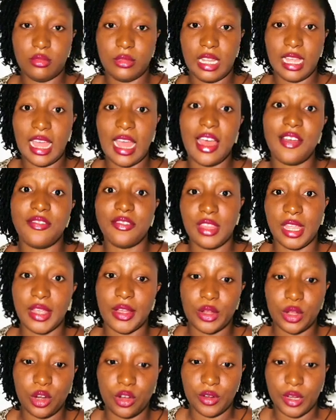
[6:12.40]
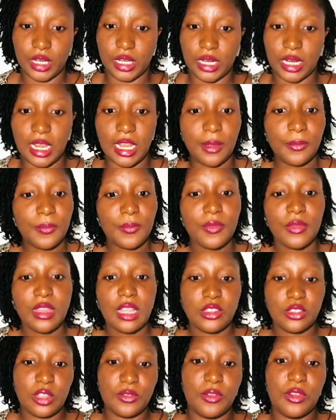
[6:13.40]
they have there currently.
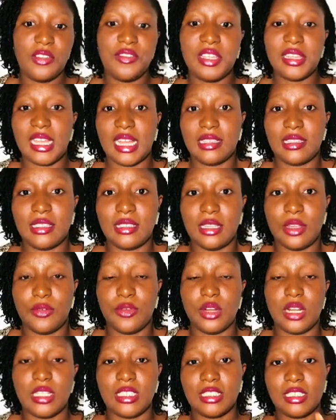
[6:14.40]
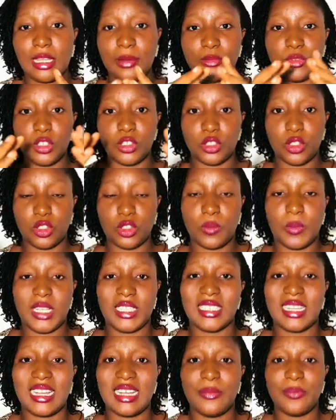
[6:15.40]
So if you leave it at 0, the system just
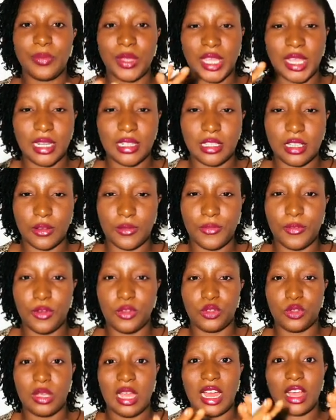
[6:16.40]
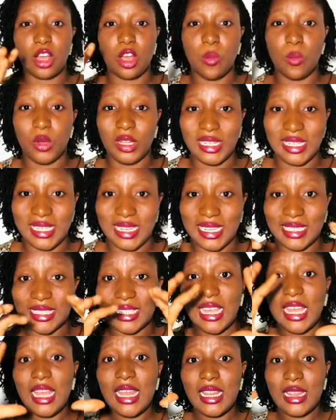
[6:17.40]
automatically pick a default to
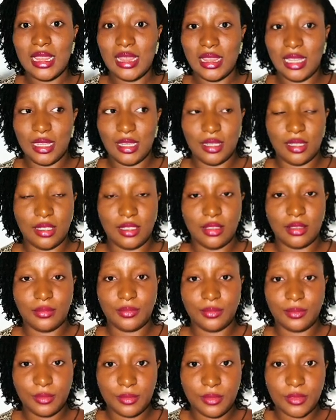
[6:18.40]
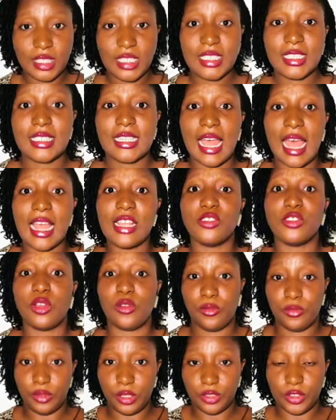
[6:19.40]
accommodate the size
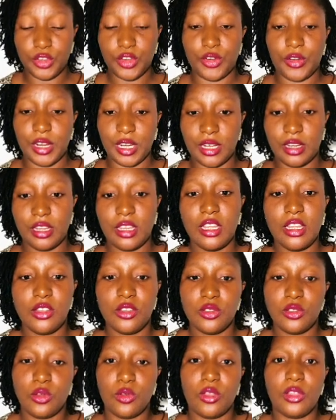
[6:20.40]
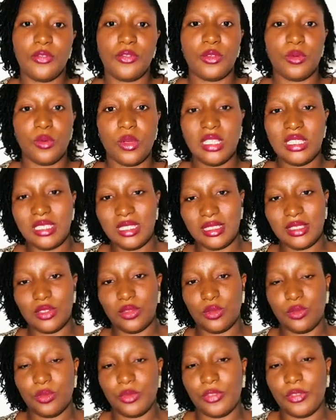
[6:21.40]
of the screen. So if you want
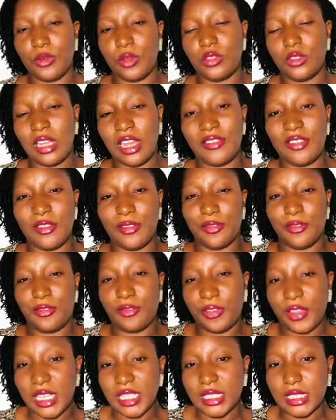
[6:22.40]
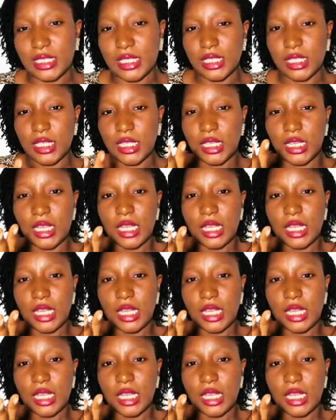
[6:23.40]
to have a fixed